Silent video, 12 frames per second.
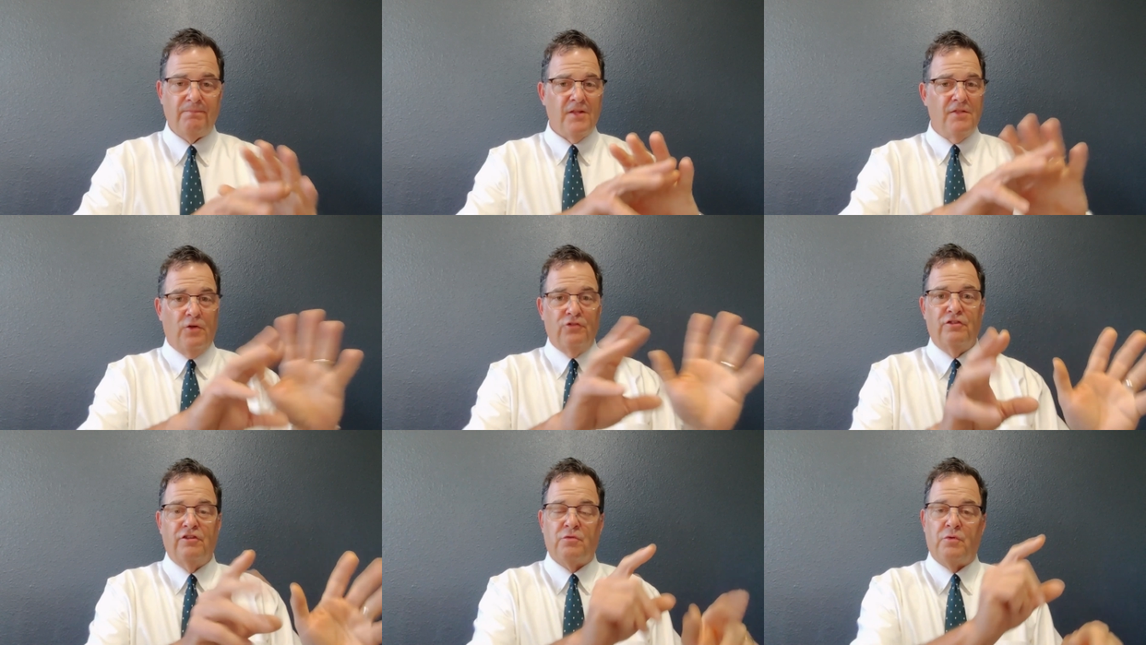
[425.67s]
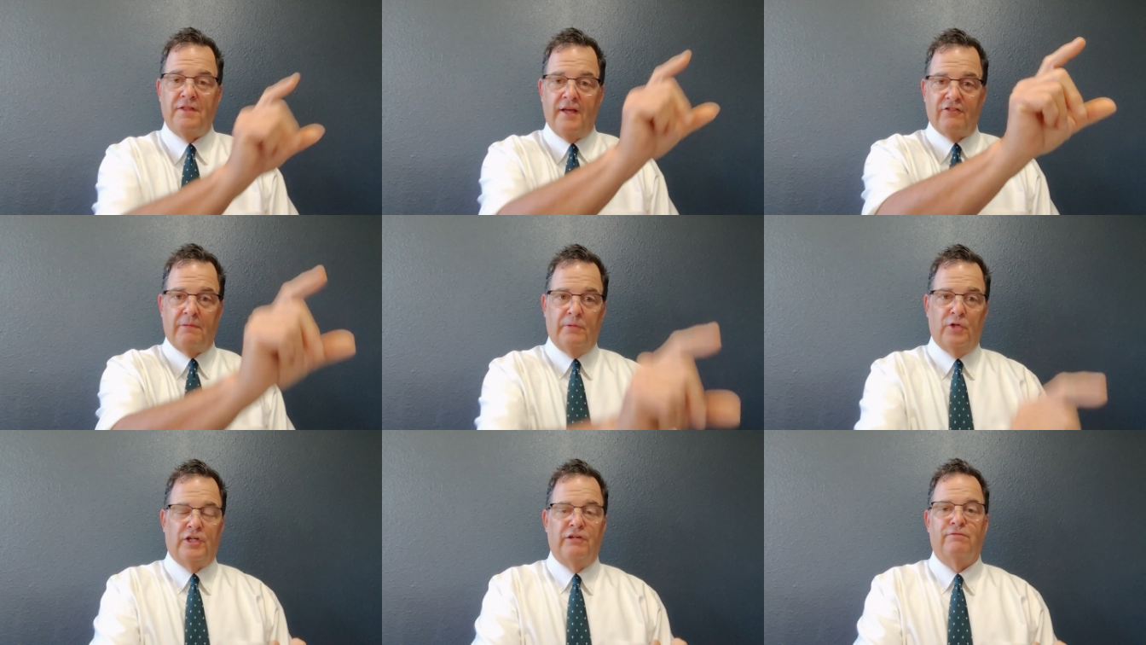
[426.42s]
Those are the 3 things I'm
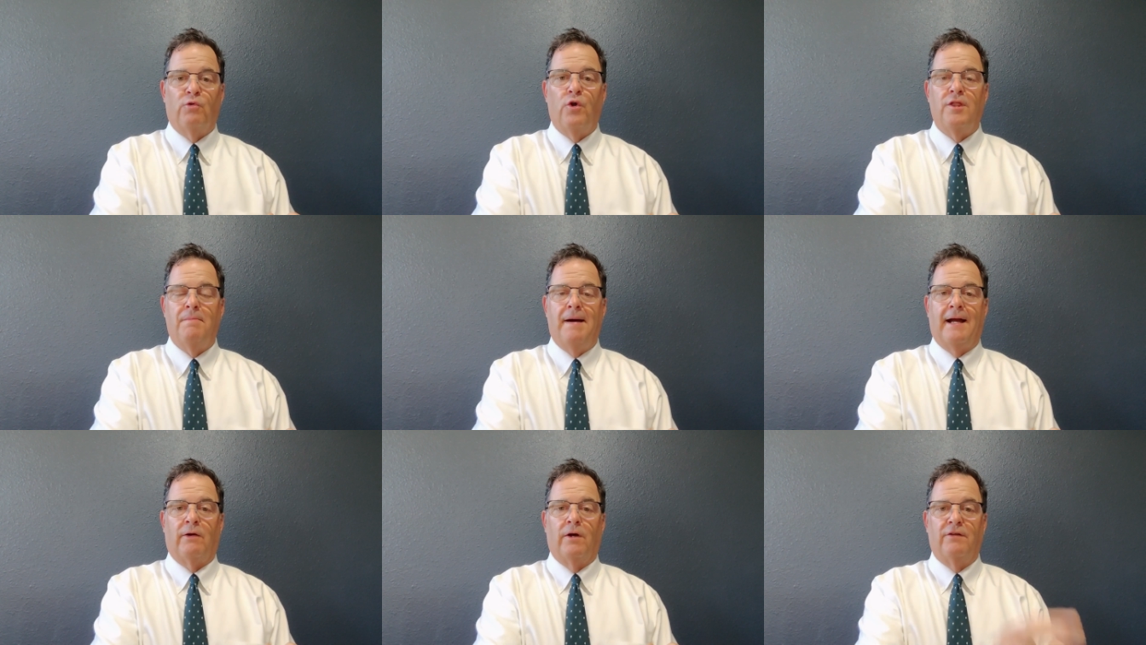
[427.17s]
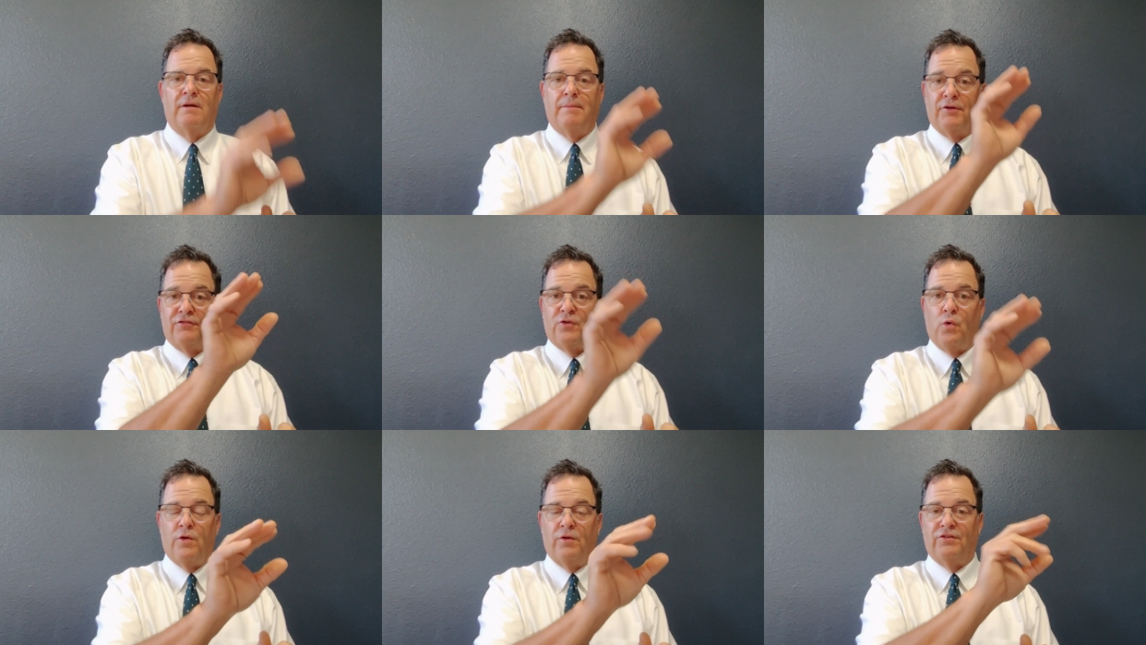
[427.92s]
looking for in the background. I'm going to
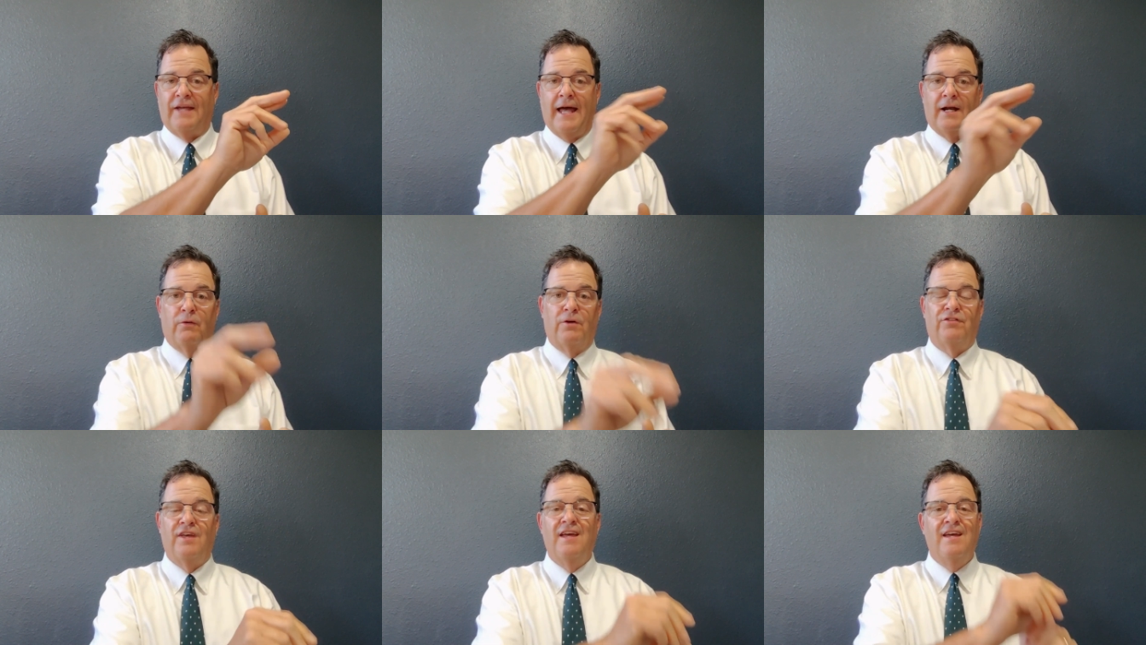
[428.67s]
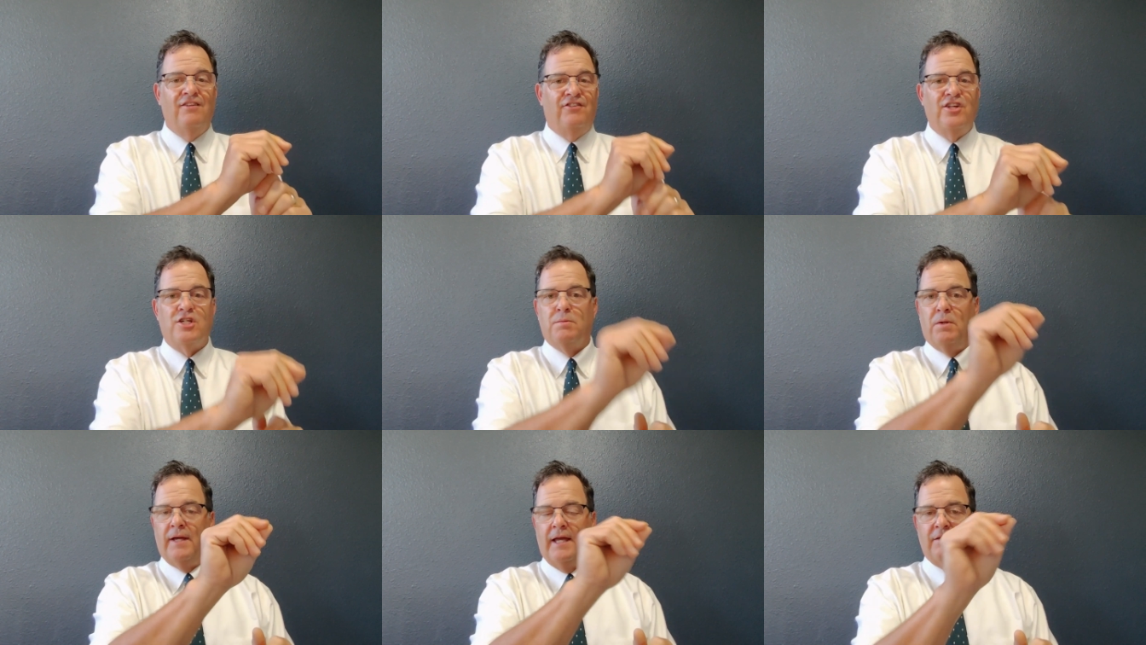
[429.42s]
score those categories.
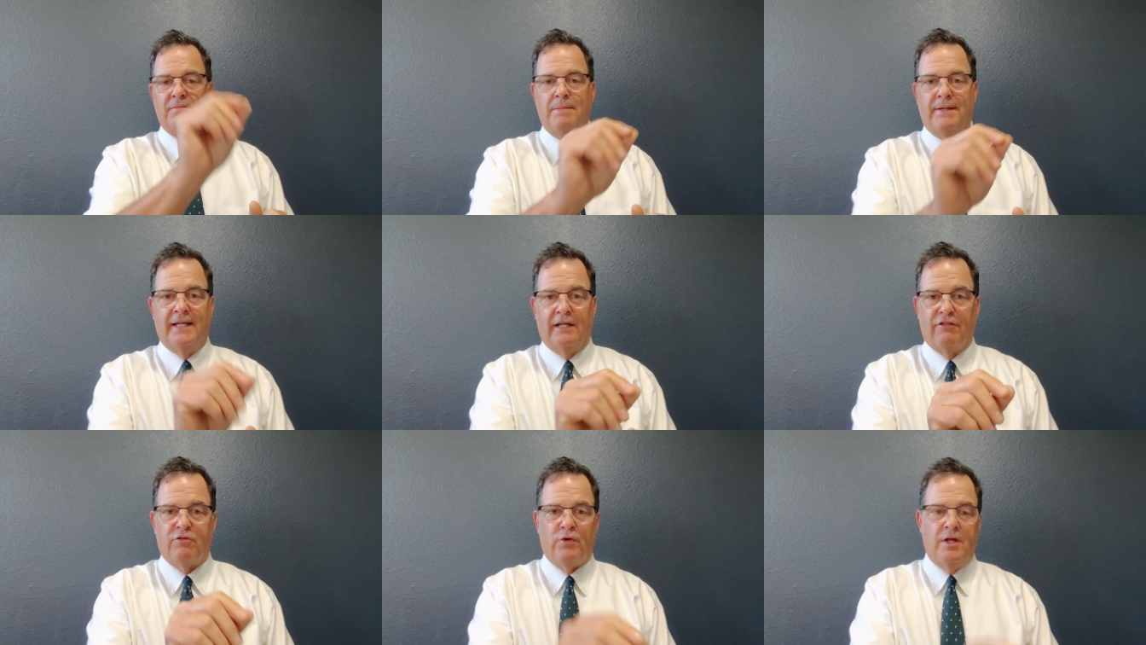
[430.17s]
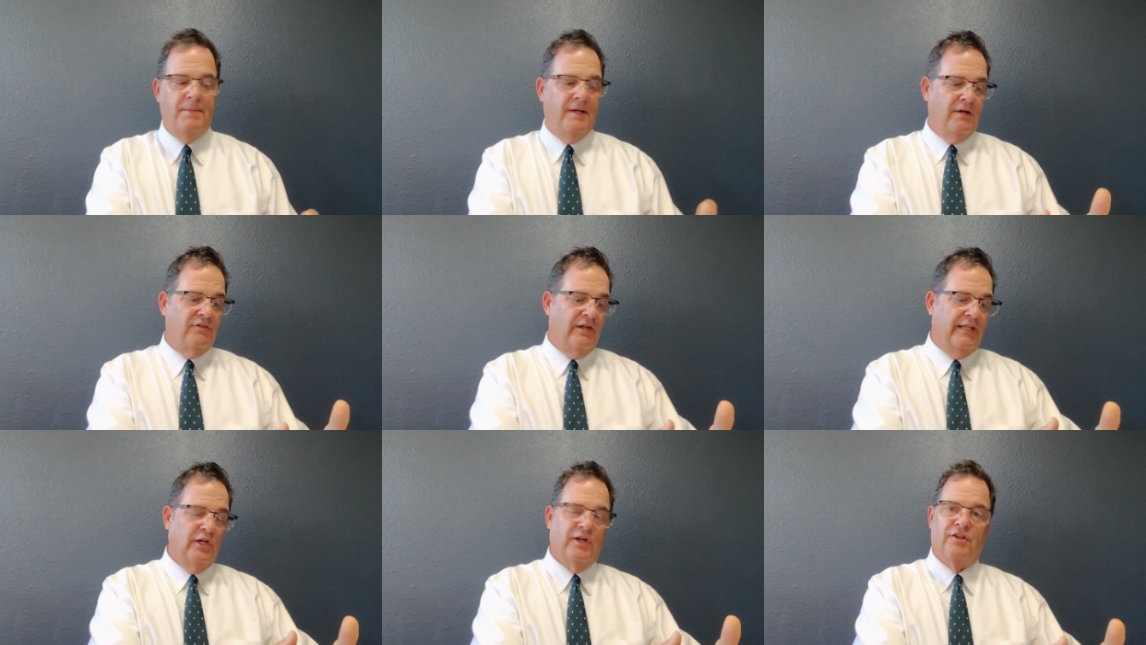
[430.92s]
Teachable, hey, he's maybe getting a 3 because
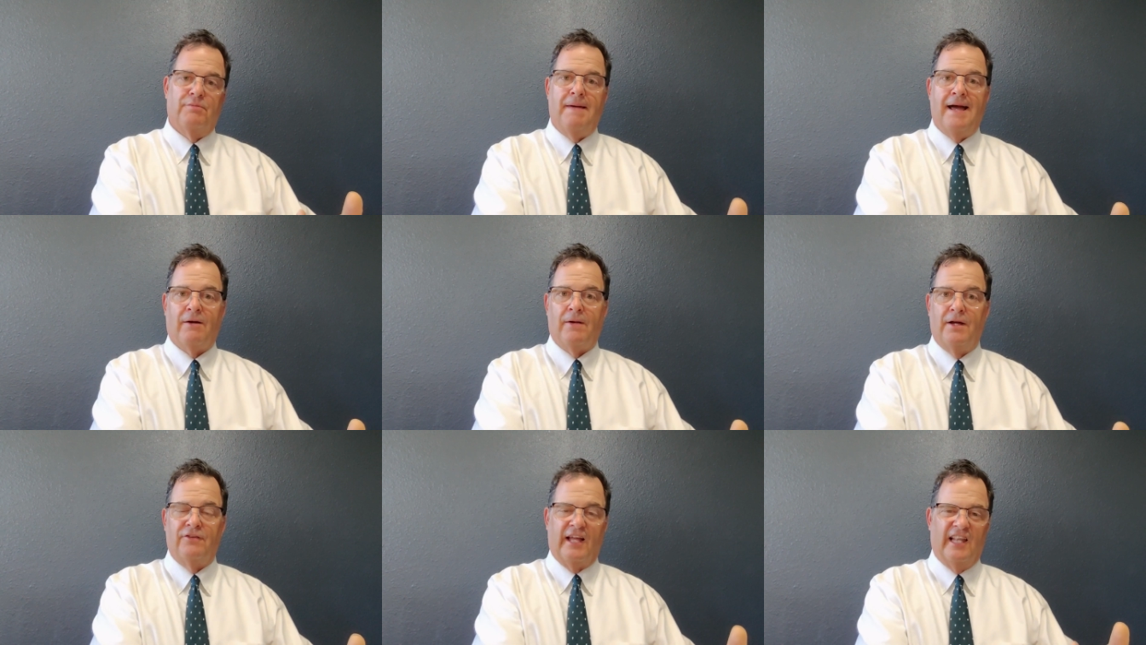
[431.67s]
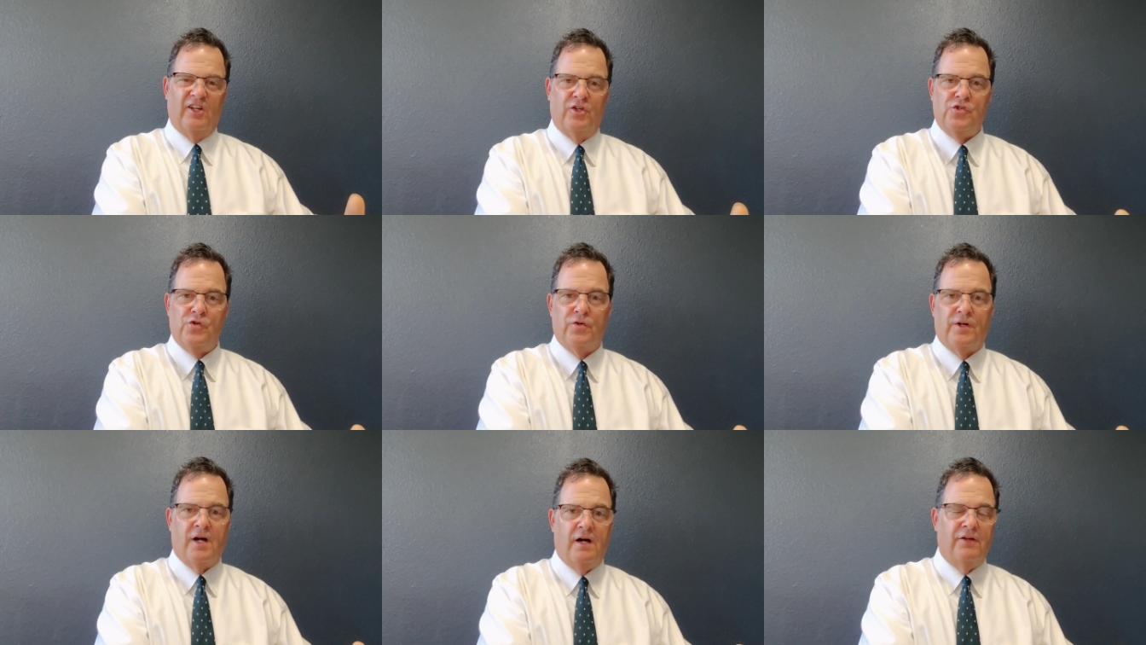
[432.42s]
I look at his background. He's got a little junior
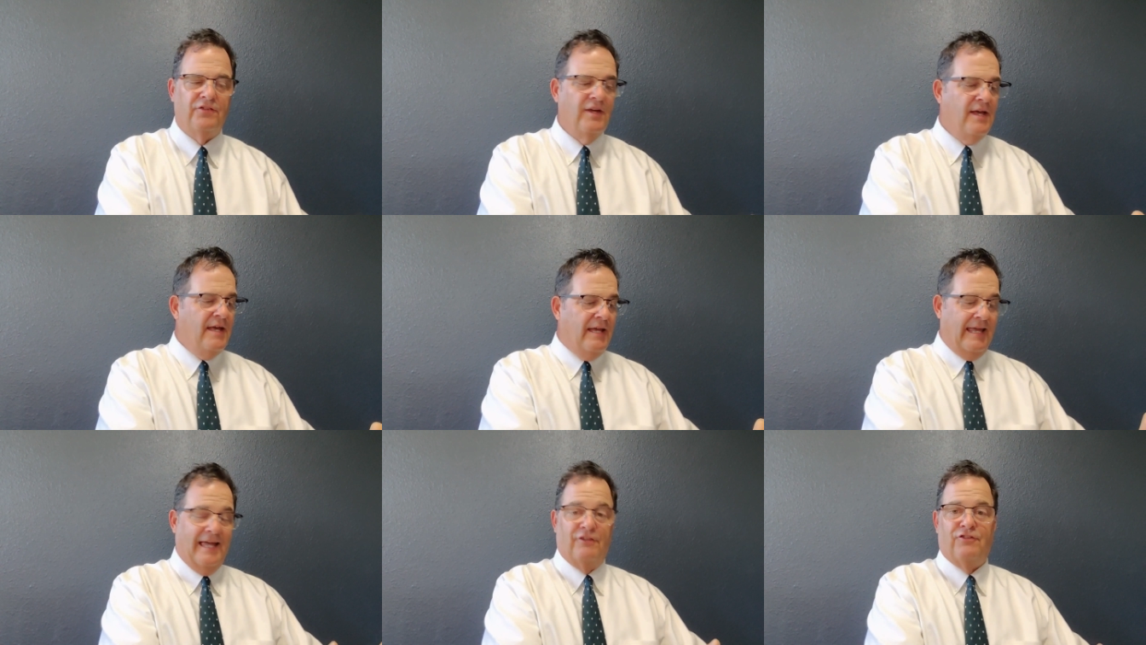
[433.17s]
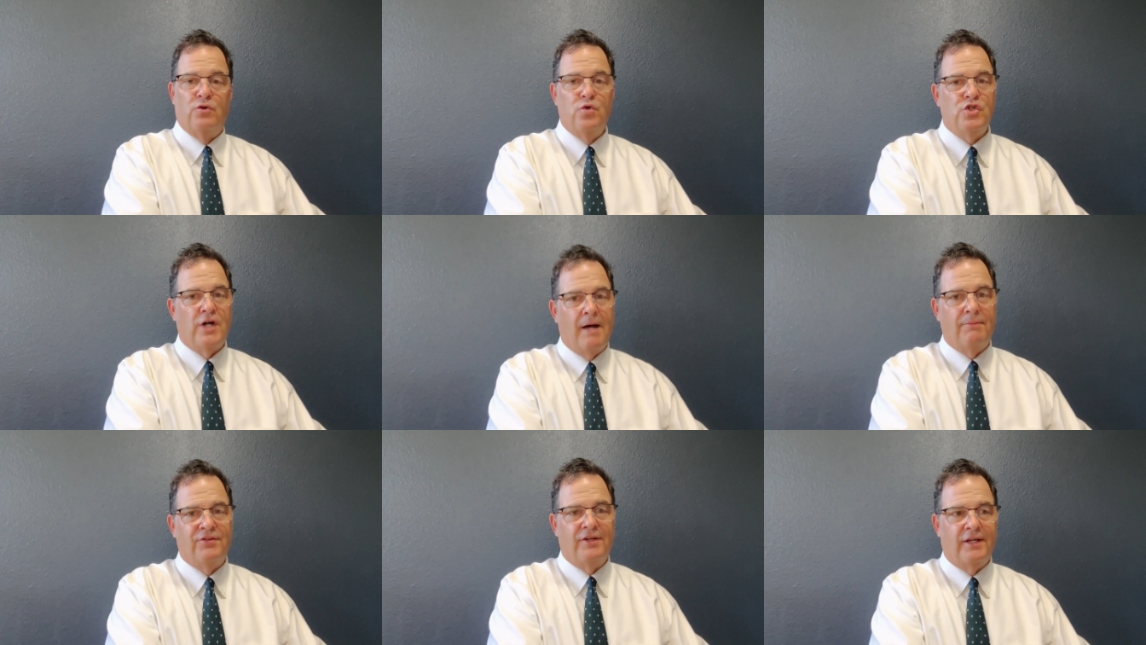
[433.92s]
college. He had 2
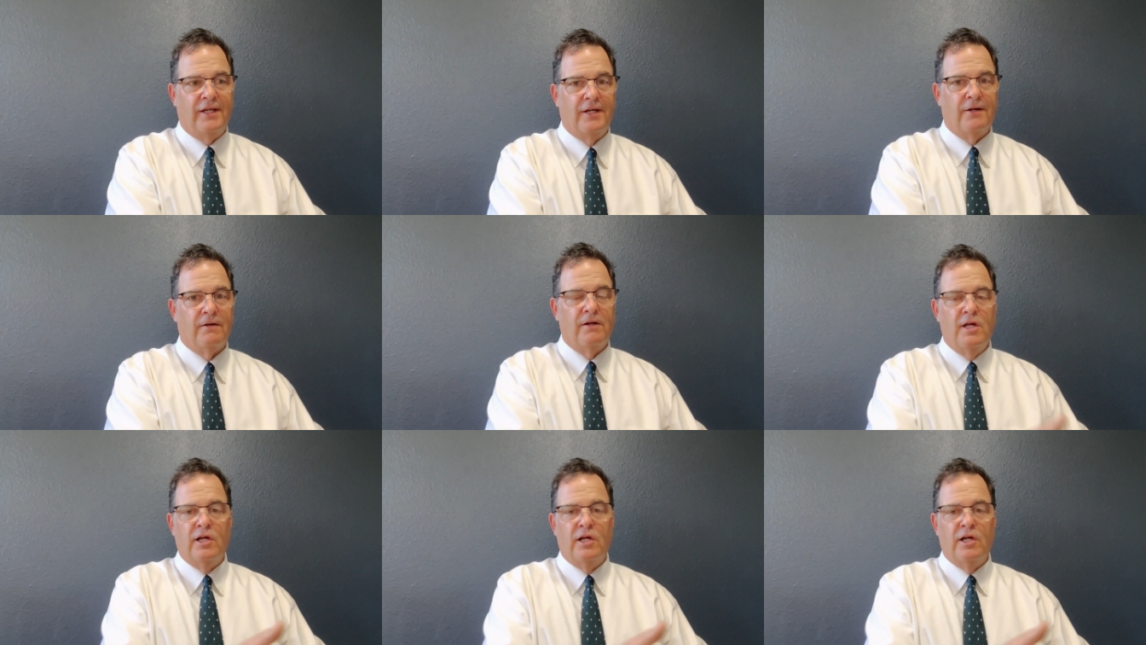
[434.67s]
jobs in a year.